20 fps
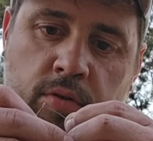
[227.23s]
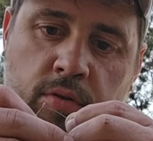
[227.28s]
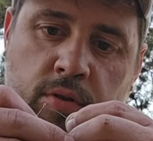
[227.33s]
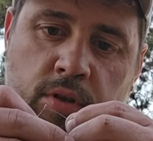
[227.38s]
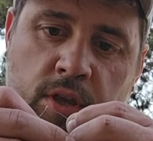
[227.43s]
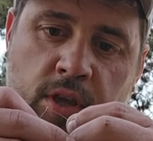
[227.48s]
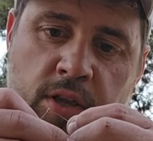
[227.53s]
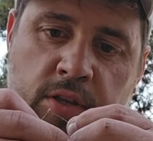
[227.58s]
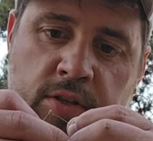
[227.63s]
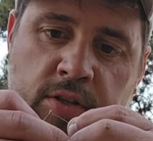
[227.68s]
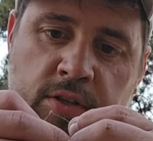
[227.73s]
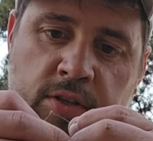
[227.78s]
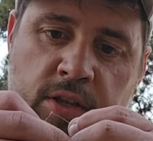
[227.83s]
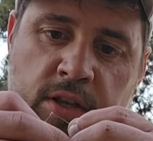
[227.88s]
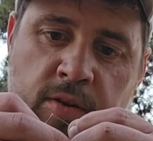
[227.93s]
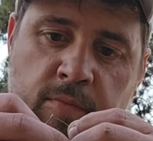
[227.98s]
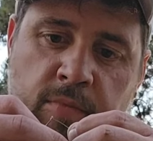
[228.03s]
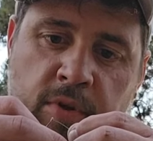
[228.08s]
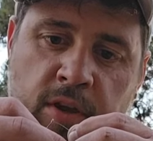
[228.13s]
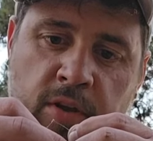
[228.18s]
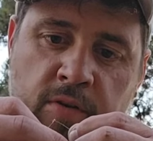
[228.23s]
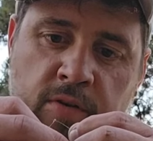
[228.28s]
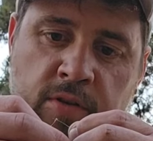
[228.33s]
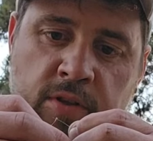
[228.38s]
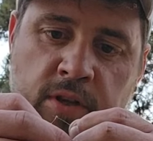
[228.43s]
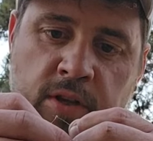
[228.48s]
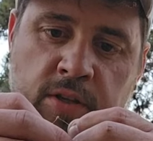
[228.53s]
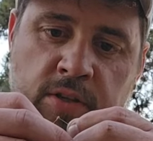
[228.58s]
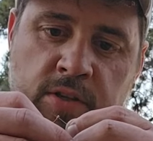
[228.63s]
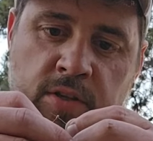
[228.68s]
8 to 10 pound
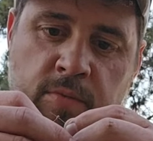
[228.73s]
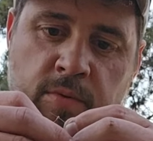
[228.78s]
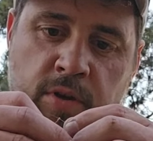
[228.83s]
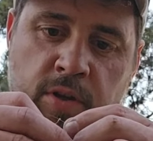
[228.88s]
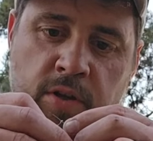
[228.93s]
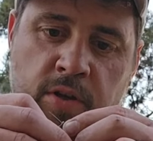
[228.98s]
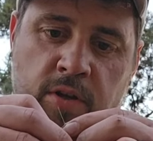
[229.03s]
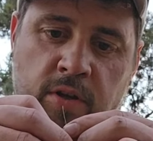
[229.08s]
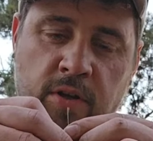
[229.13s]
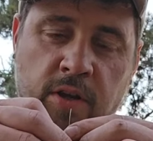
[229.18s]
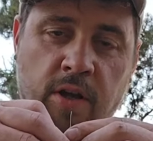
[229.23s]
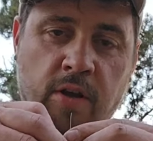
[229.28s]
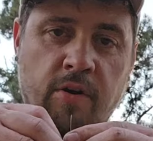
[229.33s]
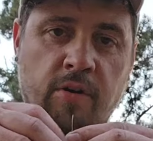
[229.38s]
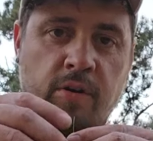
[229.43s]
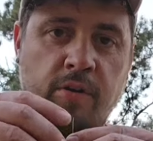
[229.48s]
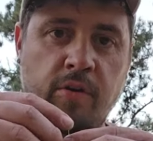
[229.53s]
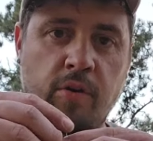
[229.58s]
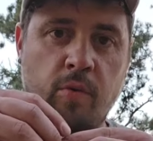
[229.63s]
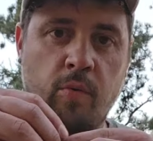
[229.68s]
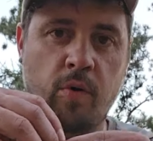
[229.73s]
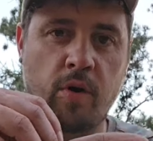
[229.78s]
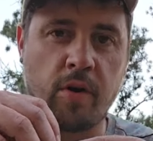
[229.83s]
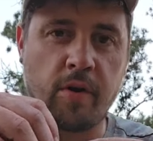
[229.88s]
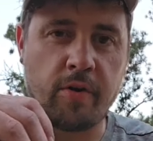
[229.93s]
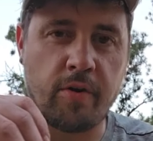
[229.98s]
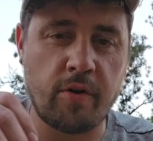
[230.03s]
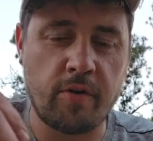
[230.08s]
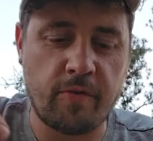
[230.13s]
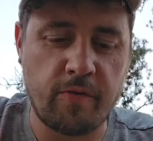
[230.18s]
tests, depending on how clear water
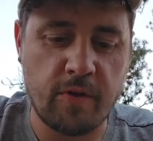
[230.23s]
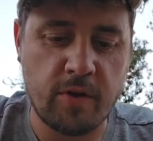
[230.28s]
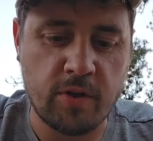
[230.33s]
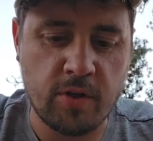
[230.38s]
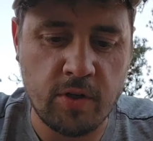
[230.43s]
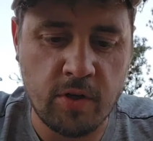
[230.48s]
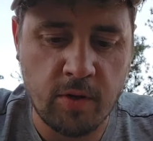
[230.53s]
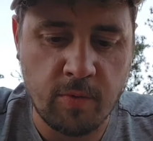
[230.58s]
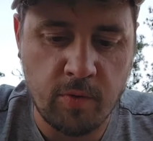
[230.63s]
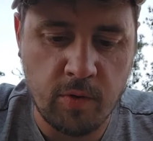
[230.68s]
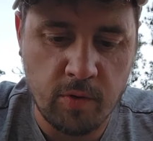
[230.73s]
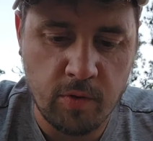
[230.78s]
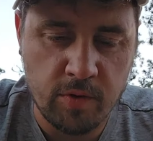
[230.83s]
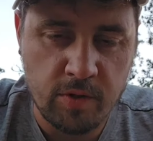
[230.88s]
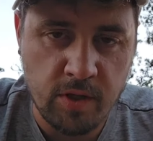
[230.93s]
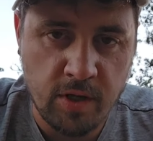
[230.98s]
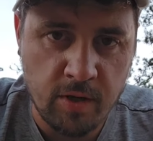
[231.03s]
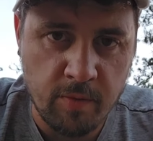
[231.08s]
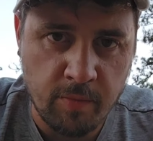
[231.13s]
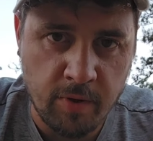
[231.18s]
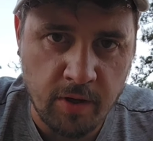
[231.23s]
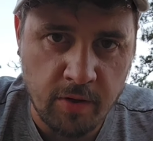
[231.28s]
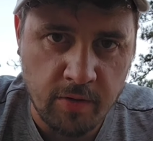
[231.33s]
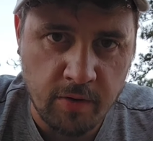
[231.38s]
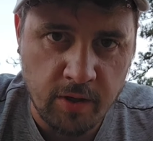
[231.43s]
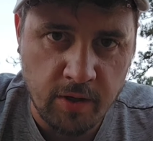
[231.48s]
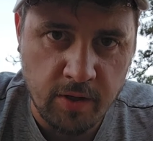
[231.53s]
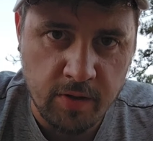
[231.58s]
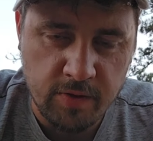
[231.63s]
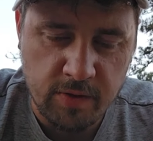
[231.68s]
you're fishing. I'm doing 10 pound
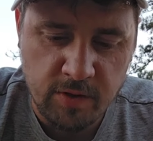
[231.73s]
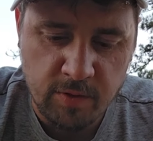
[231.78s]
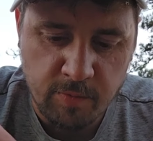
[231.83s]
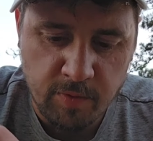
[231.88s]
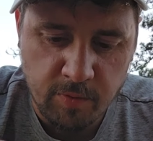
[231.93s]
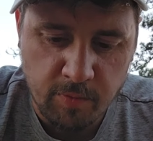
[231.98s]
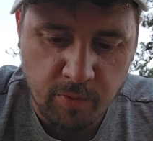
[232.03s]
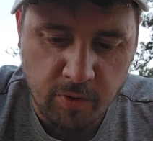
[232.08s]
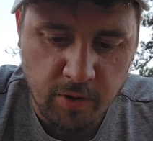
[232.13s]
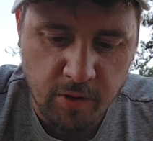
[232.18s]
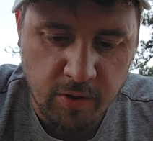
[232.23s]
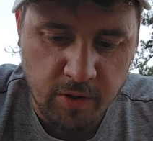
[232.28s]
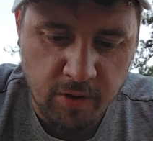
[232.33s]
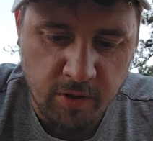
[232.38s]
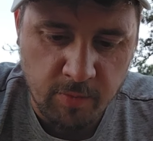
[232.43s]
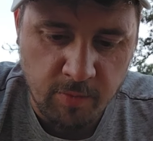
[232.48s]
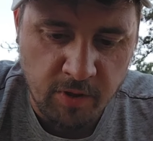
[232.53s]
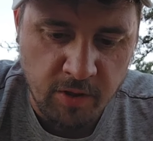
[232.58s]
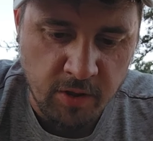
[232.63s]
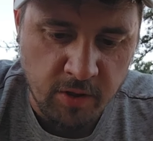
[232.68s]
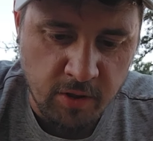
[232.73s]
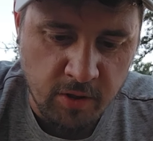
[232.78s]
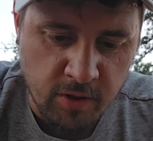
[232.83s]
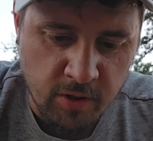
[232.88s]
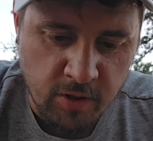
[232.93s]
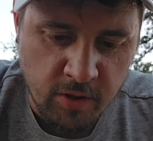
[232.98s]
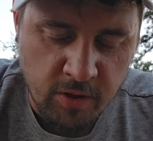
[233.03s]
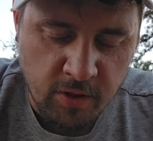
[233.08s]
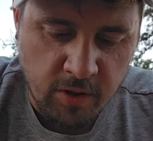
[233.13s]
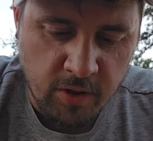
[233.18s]
tests. It's been pretty good to me.
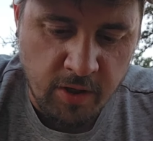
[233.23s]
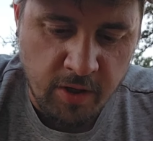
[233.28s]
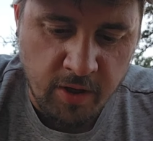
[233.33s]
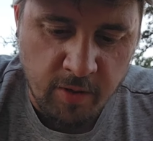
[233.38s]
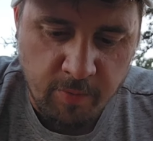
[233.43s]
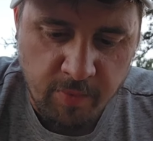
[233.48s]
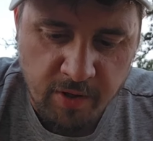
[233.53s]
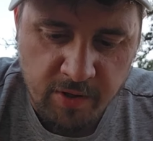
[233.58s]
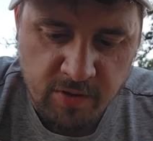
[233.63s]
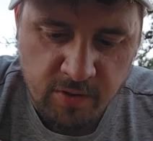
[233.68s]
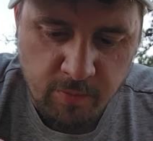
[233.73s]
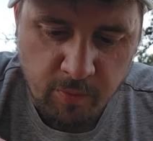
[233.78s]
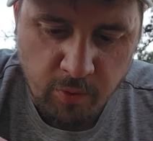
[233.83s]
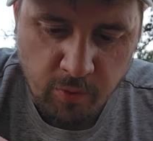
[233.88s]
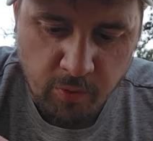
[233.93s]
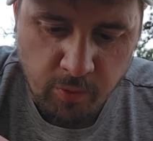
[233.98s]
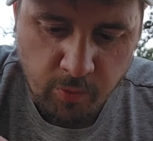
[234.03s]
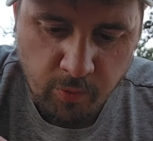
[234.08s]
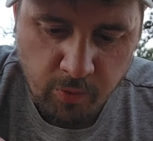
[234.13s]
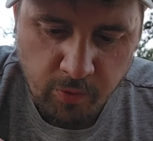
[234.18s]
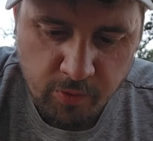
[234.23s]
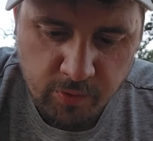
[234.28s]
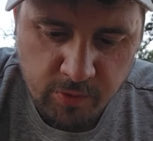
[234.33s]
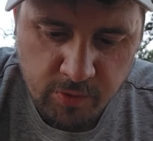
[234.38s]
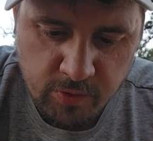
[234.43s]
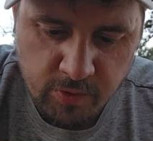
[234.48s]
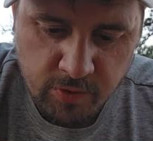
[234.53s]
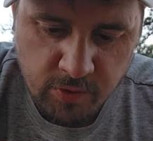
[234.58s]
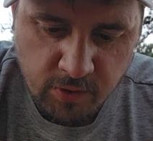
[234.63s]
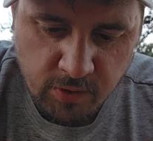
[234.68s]
Kind of best of both worlds.
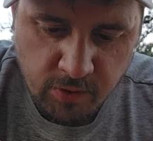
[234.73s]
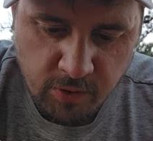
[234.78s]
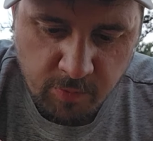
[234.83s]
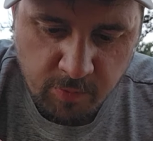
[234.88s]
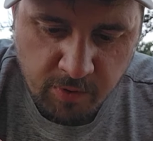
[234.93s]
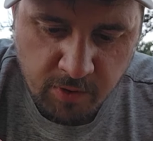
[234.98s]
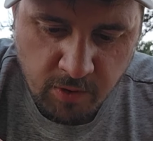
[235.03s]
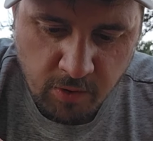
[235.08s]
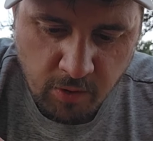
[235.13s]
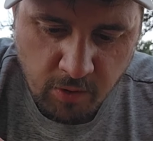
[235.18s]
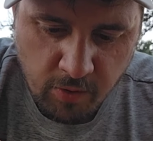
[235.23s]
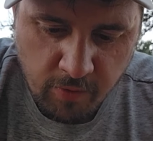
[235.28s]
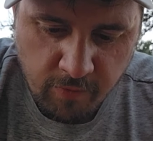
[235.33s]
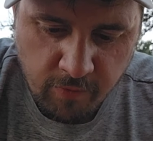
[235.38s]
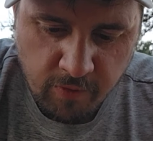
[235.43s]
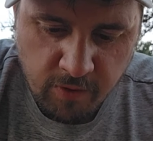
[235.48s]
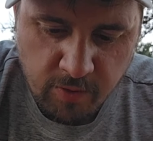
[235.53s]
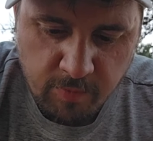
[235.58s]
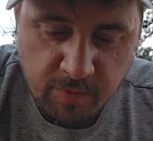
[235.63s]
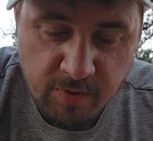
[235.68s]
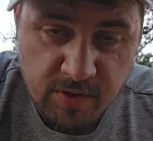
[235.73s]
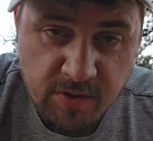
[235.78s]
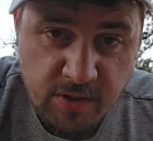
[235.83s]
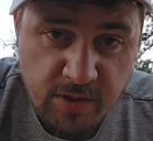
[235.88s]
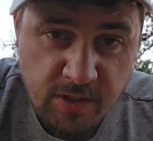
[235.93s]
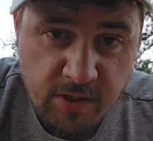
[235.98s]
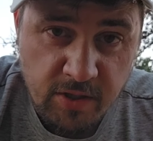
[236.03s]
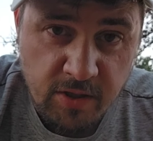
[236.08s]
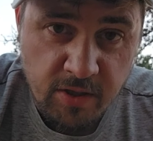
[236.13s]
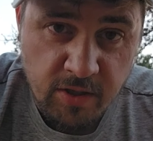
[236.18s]
It's a little bit harder for them to
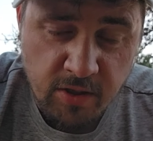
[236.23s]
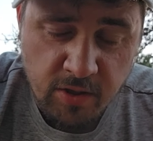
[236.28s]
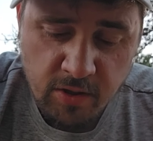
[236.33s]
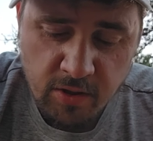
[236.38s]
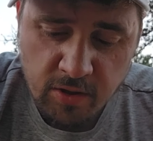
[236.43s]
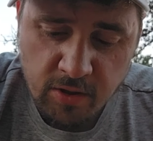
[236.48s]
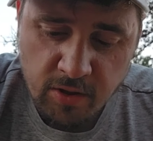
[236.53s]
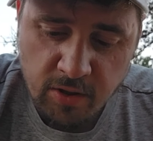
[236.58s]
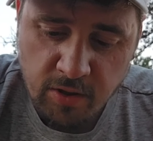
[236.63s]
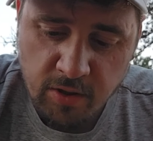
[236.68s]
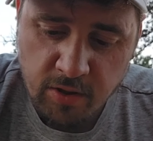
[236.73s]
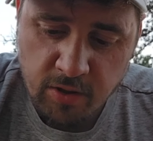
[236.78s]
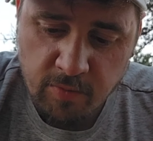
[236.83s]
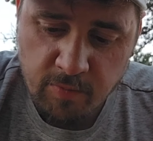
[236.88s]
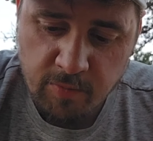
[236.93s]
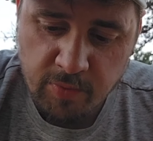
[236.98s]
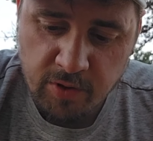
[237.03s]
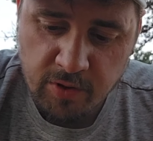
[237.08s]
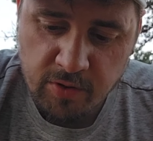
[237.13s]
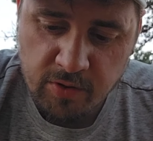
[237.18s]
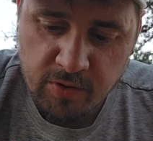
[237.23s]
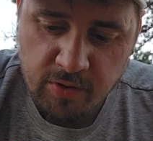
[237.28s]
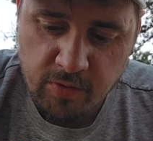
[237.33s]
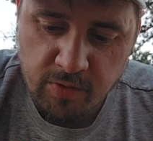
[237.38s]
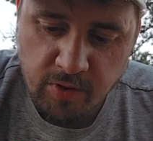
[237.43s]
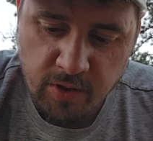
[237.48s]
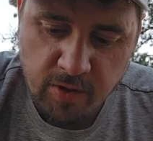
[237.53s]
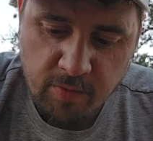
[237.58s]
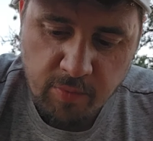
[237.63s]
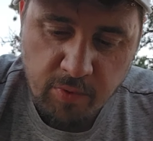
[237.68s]
see, but you still
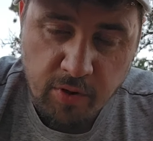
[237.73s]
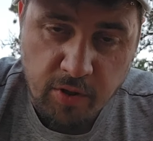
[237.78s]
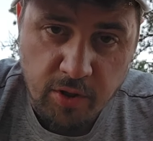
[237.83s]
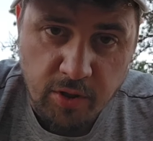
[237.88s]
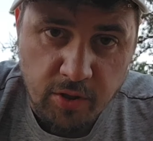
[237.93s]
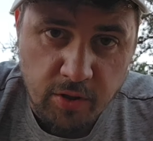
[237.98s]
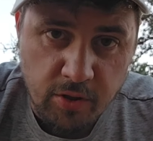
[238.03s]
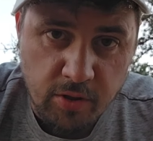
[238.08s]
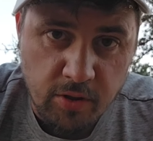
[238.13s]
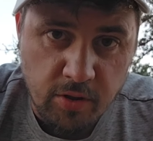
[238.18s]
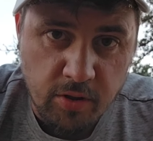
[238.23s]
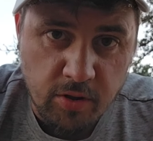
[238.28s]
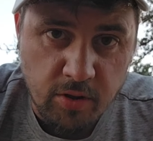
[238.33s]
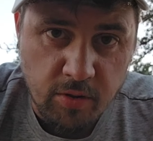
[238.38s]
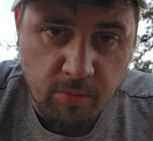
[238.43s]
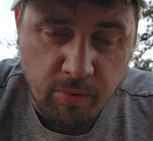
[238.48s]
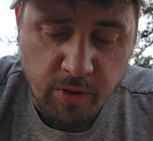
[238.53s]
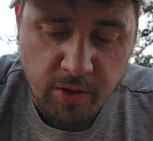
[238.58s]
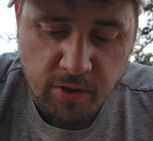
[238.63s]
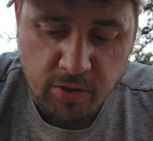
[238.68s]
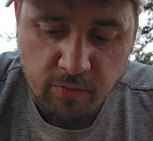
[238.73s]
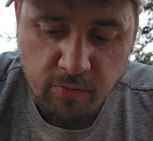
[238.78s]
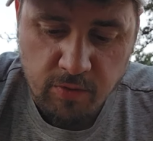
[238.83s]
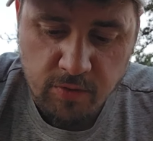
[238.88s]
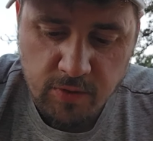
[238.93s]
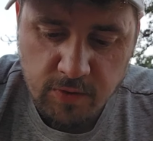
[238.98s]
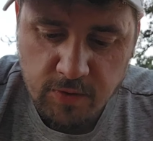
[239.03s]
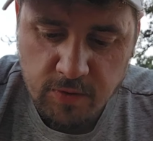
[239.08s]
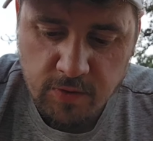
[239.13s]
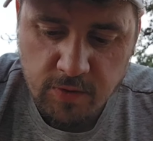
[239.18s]
get pretty good abrasion
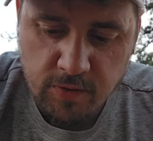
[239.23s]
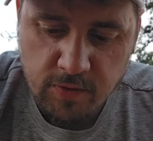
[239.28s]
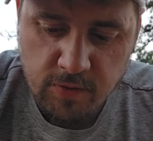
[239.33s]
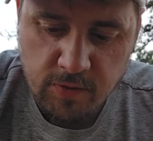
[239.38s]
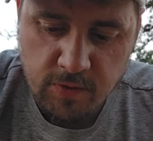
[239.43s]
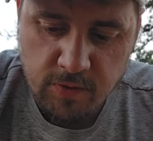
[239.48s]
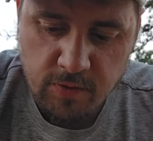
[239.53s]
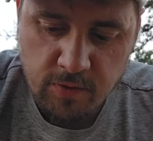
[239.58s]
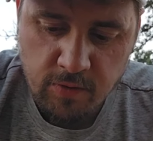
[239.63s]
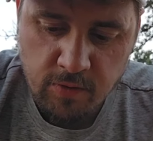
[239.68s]
resistance and